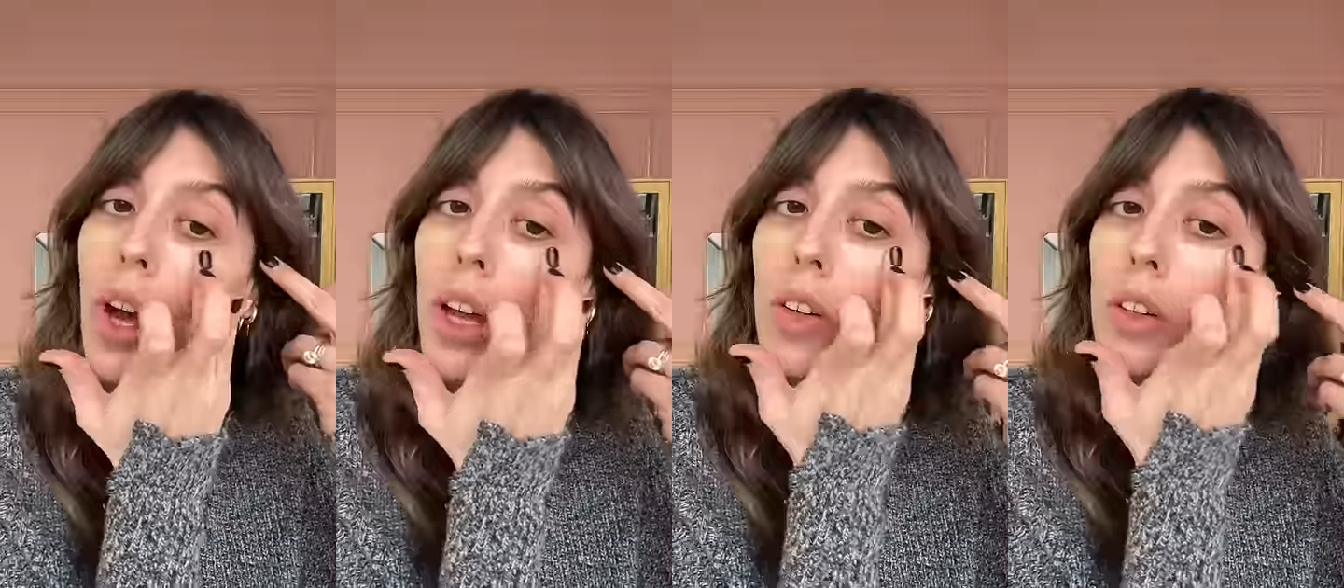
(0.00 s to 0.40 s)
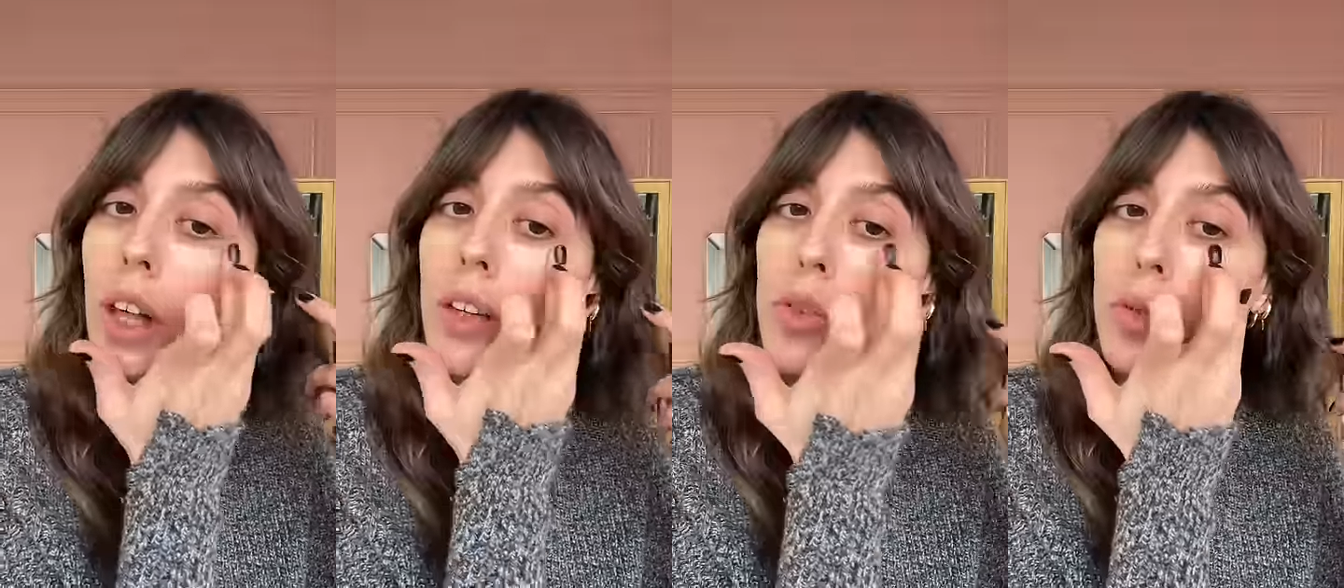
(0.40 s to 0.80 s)
I don't
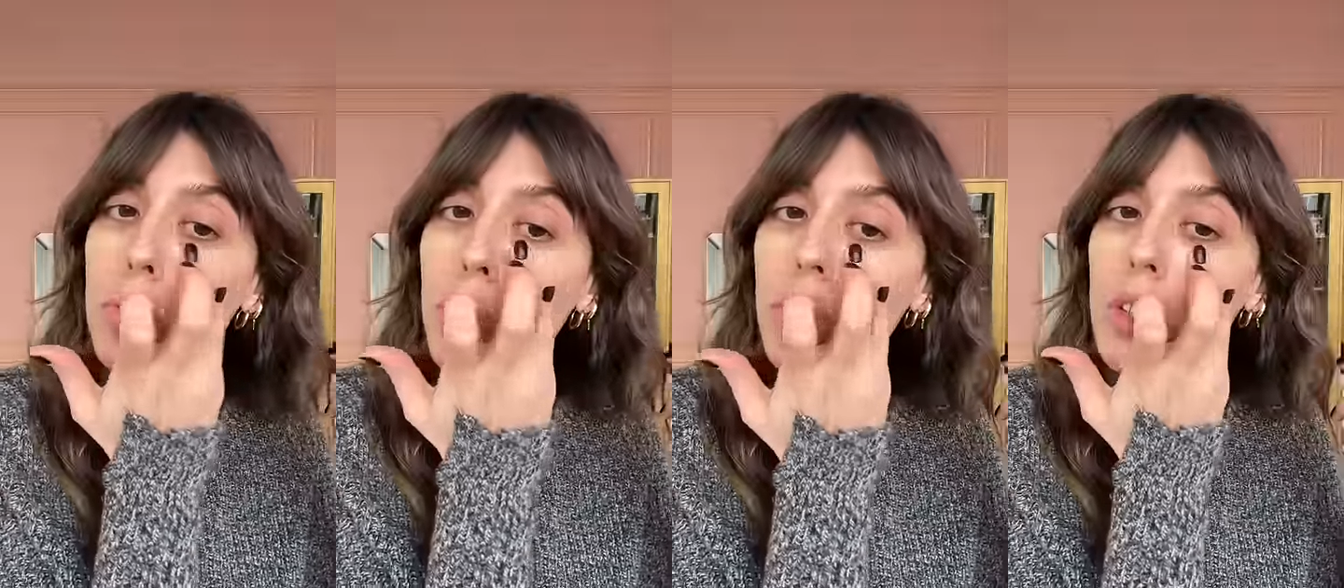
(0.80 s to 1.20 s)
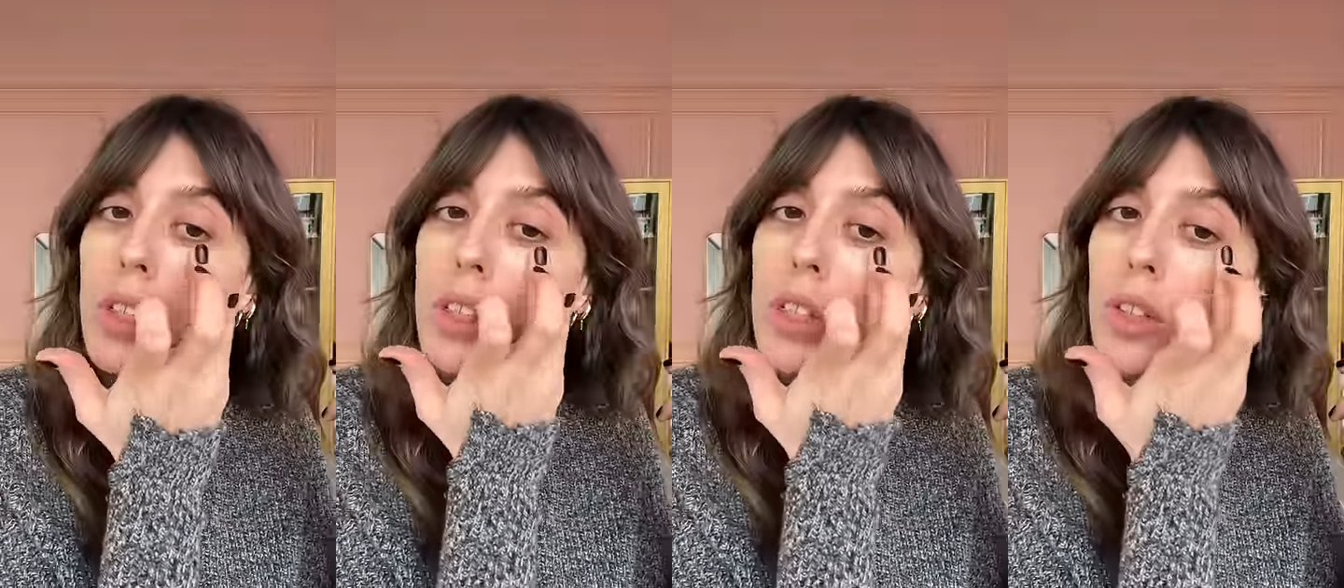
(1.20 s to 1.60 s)
like to put
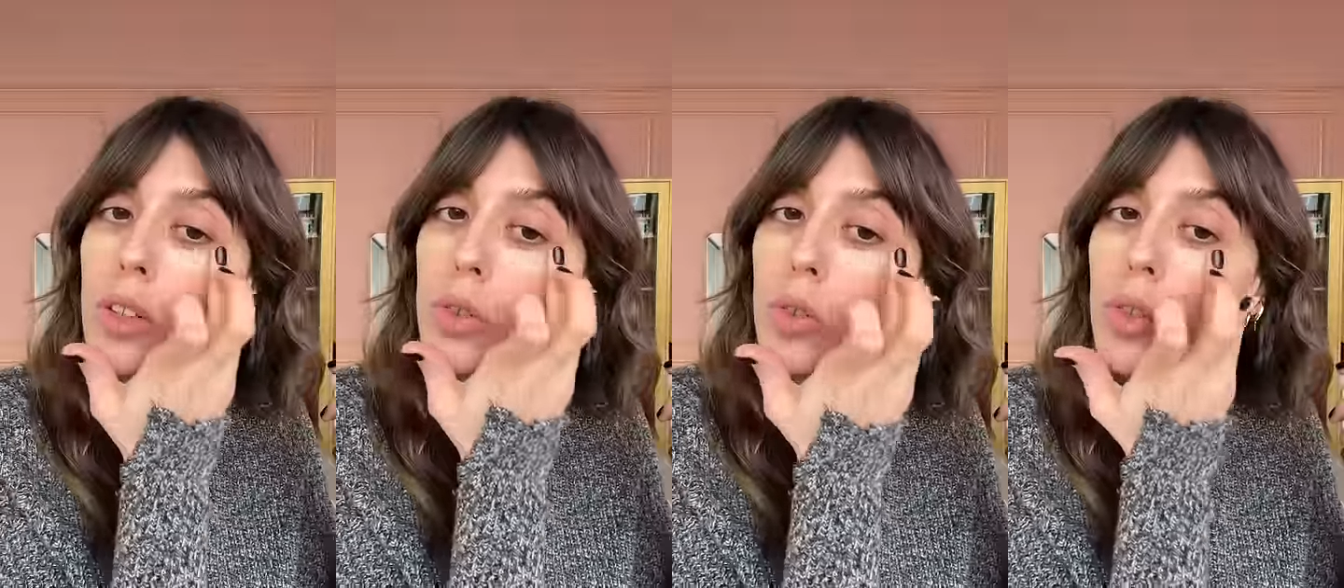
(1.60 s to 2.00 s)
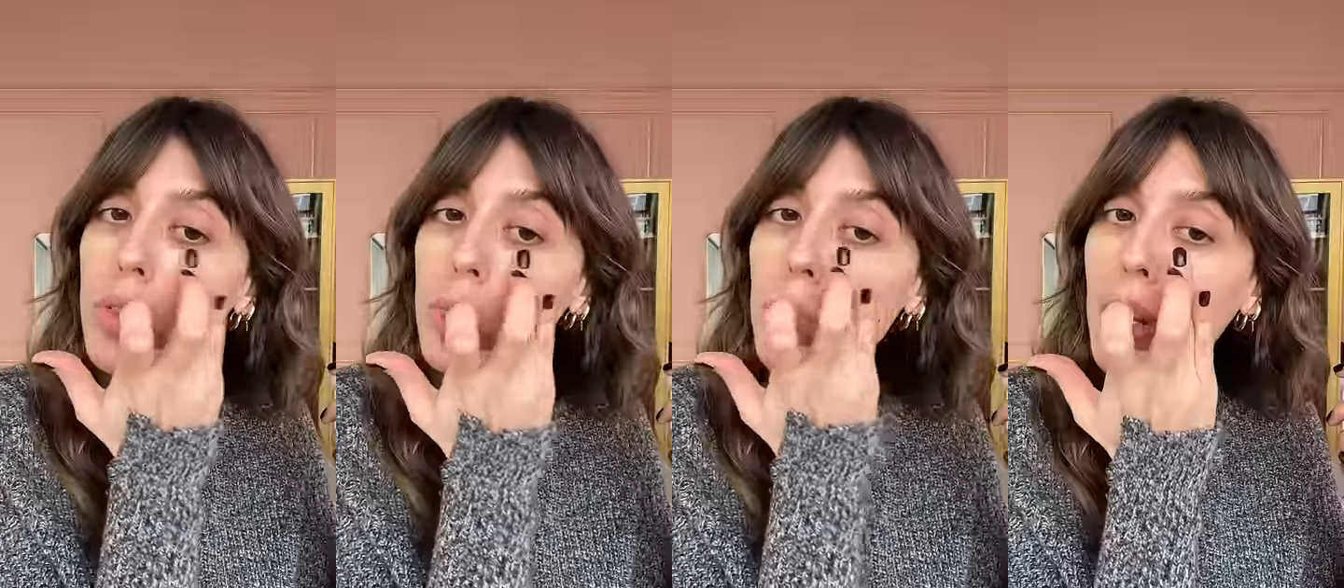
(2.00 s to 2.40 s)
concealer too
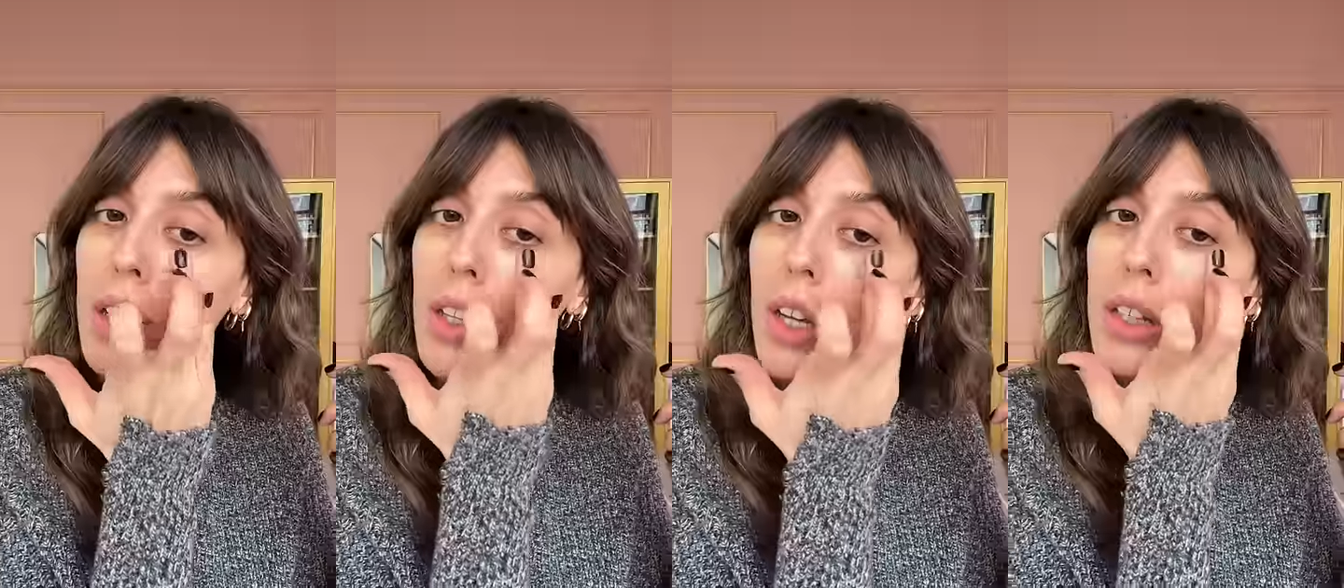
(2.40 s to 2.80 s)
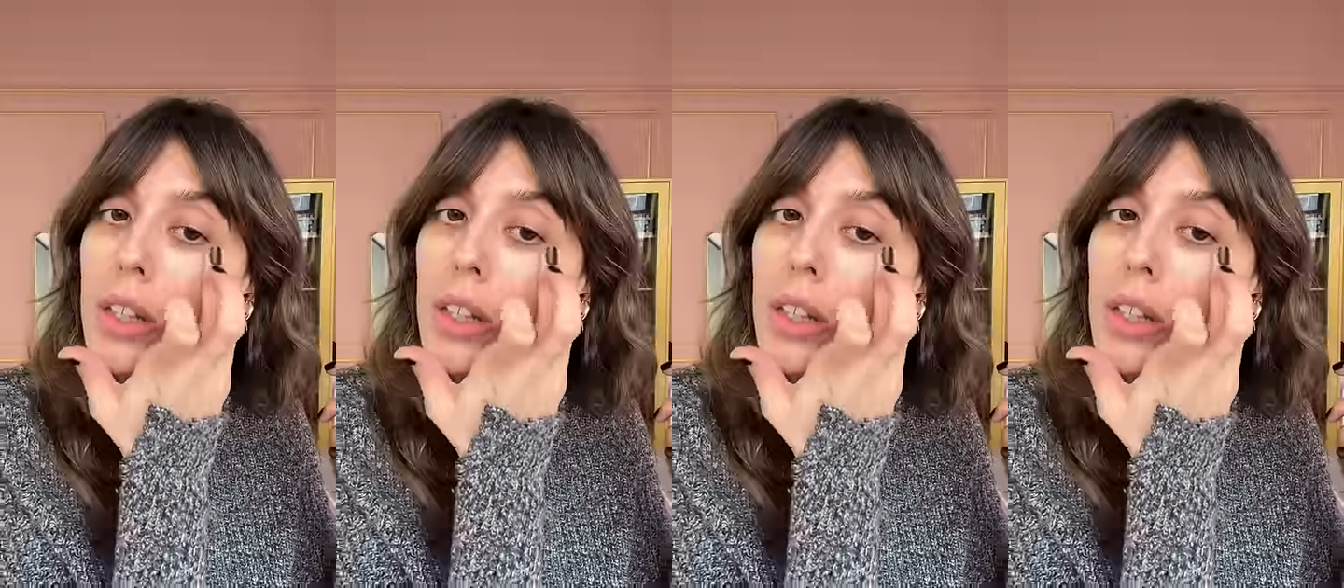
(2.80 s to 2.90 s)
close to my lash line